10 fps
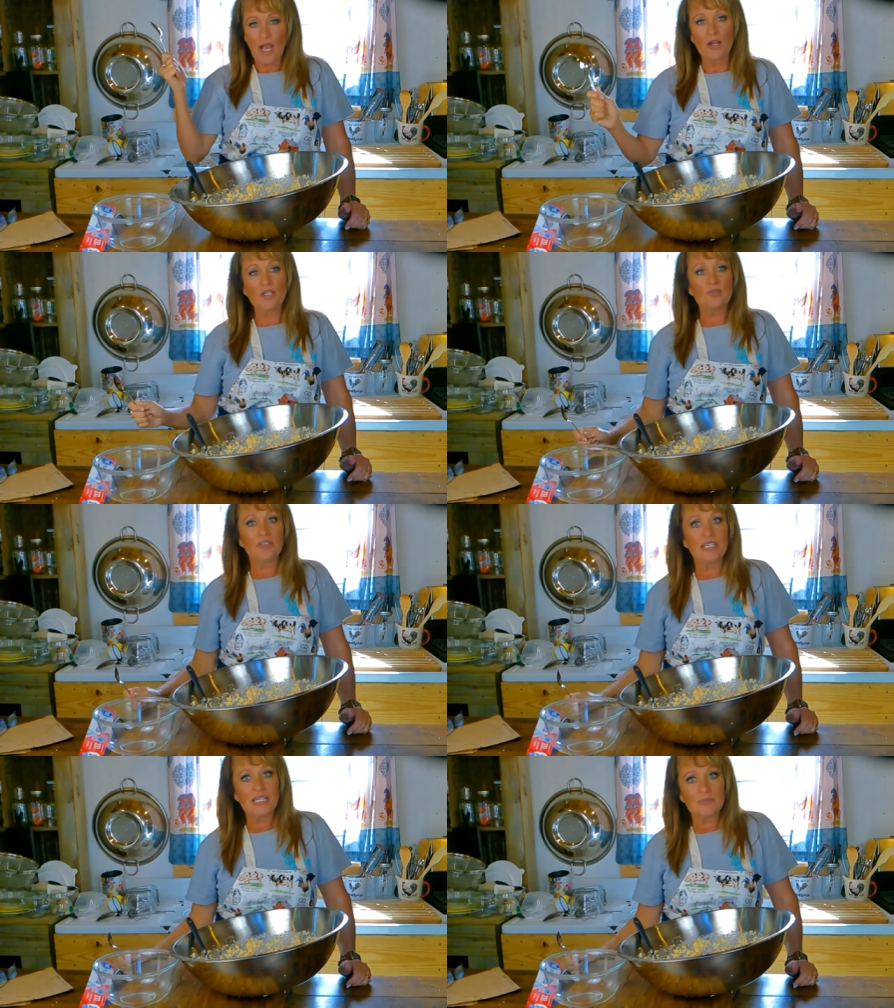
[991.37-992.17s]
Are you
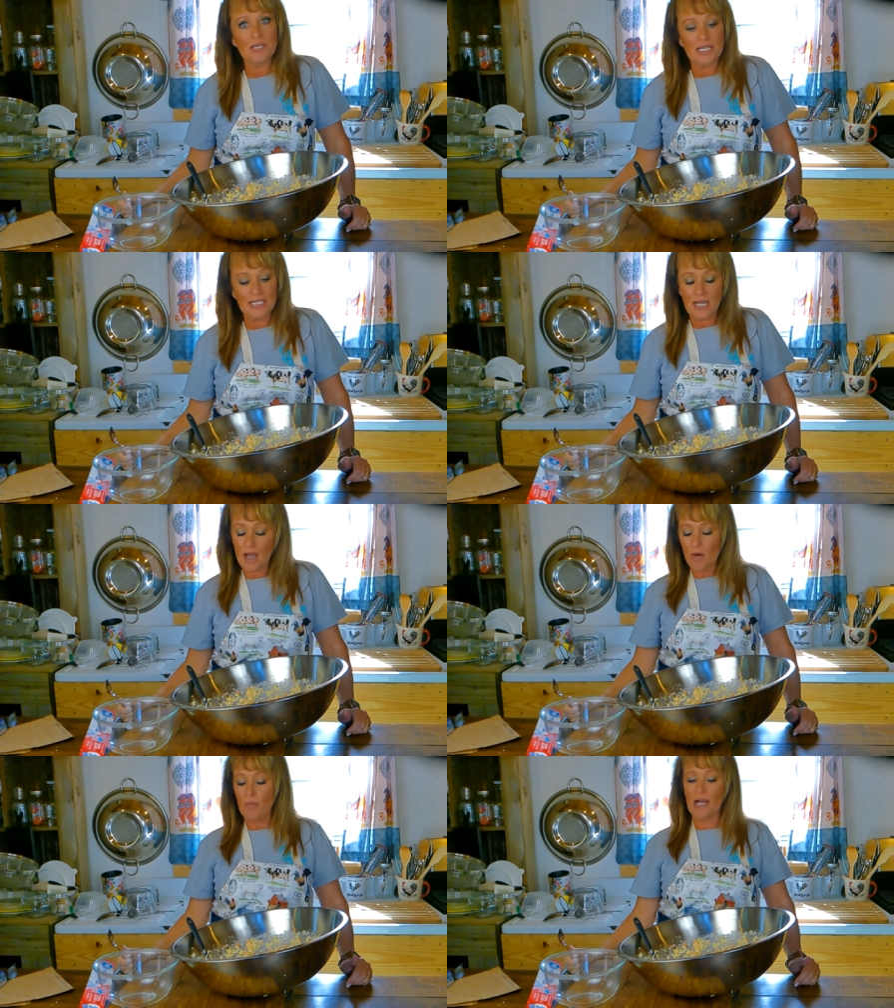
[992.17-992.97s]
kidding me?
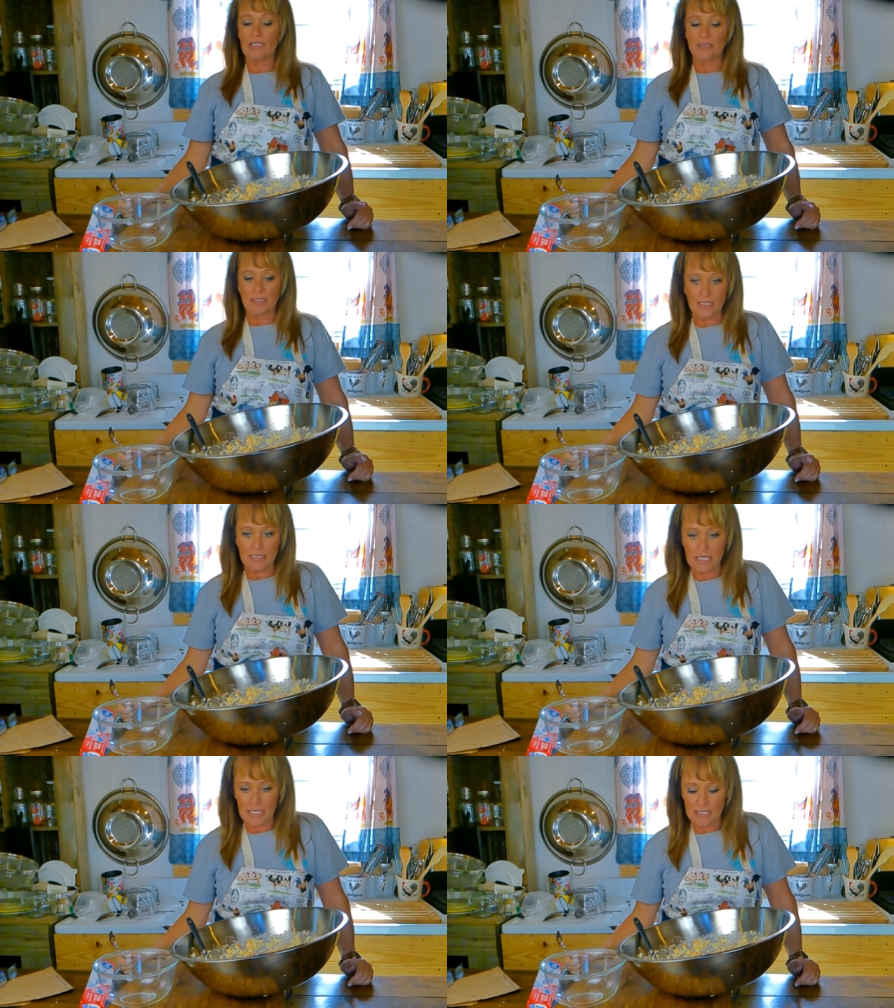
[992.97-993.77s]
Oh my
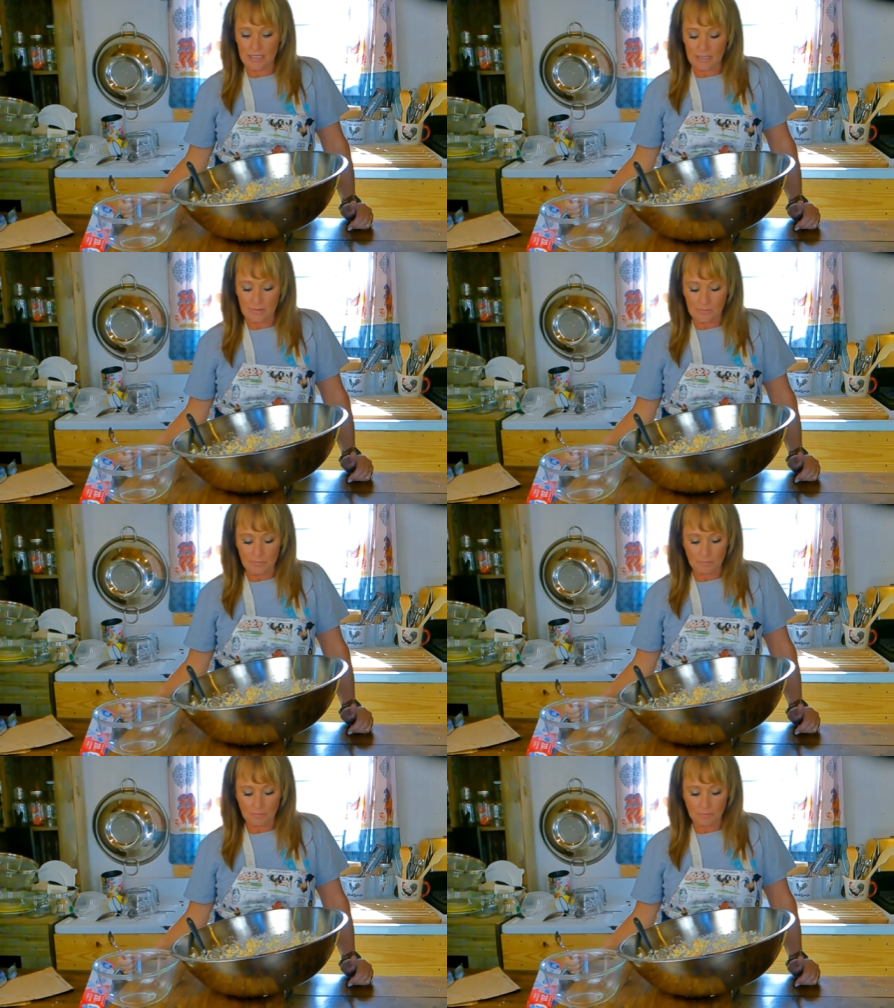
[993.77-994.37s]
goodness!